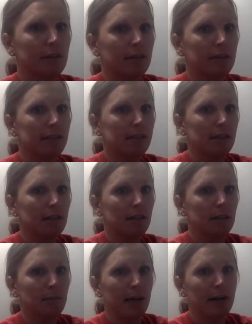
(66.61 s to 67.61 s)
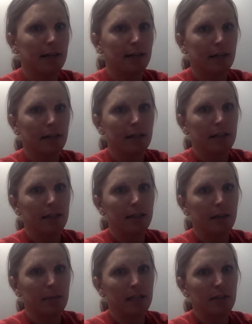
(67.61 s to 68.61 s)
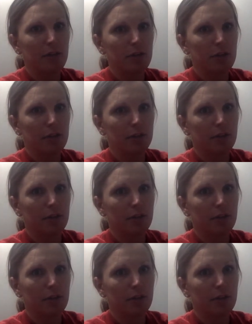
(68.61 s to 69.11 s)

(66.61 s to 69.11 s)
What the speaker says: this little part, you're going to pinch,